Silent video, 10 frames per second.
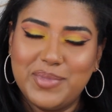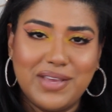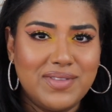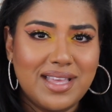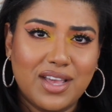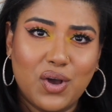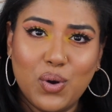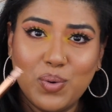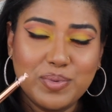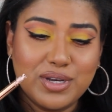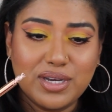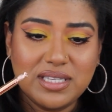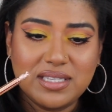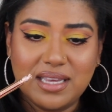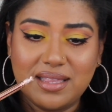even like a Home
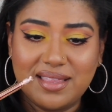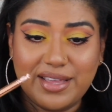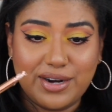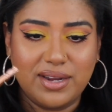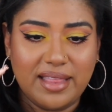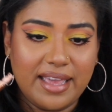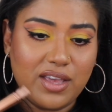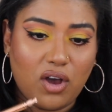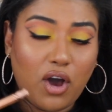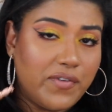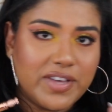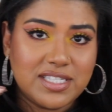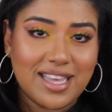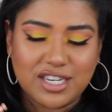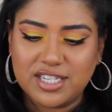Goods in their like
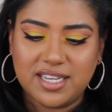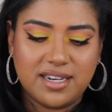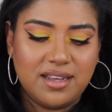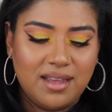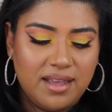office section.